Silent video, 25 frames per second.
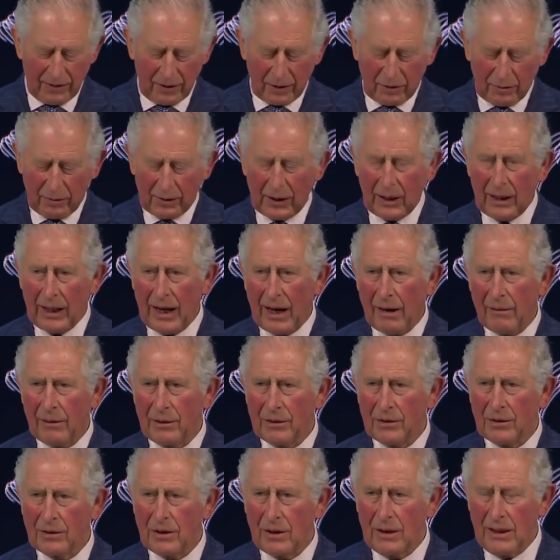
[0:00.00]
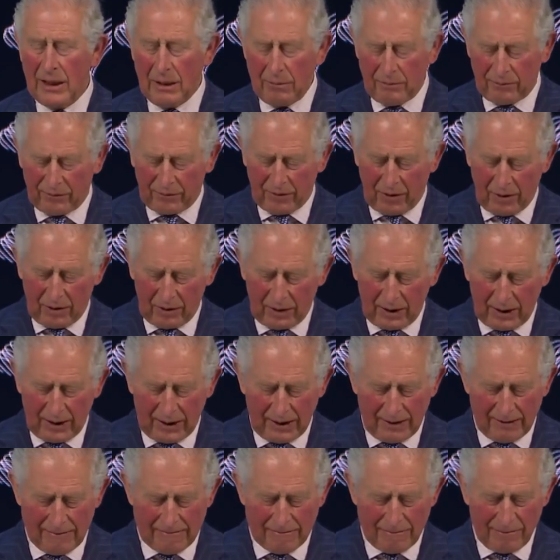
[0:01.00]
that will allow us to leapfrog
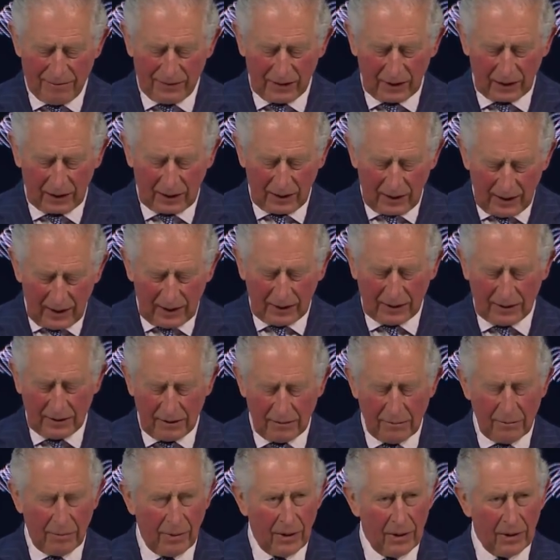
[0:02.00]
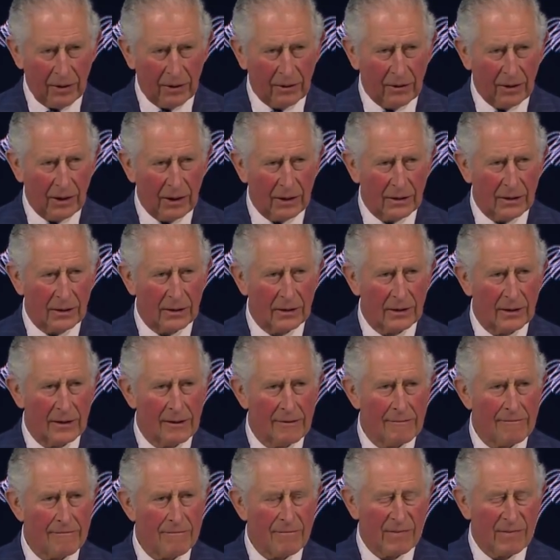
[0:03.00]
our collective progress